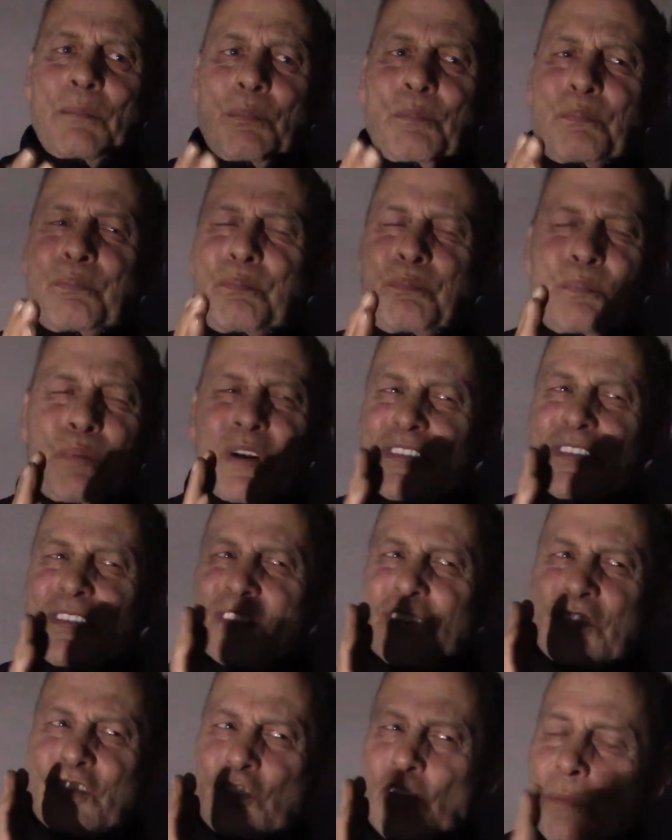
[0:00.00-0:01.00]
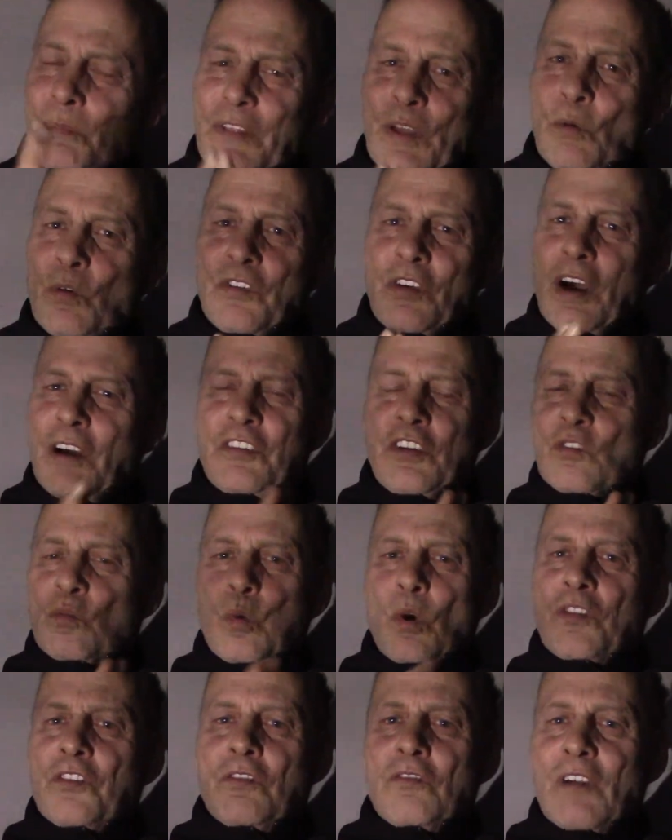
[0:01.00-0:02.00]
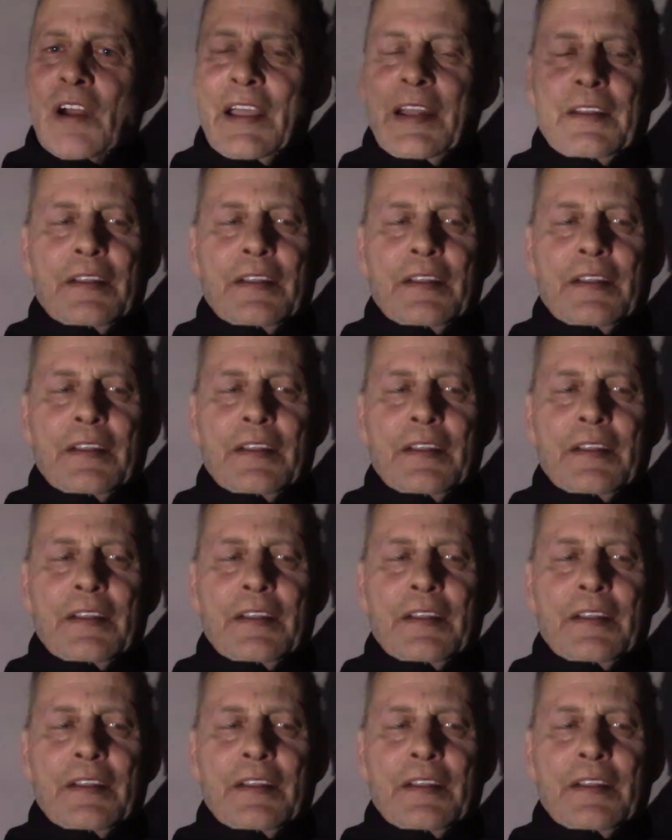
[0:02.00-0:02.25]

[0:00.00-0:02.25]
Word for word: but something was off. It just wasn't right.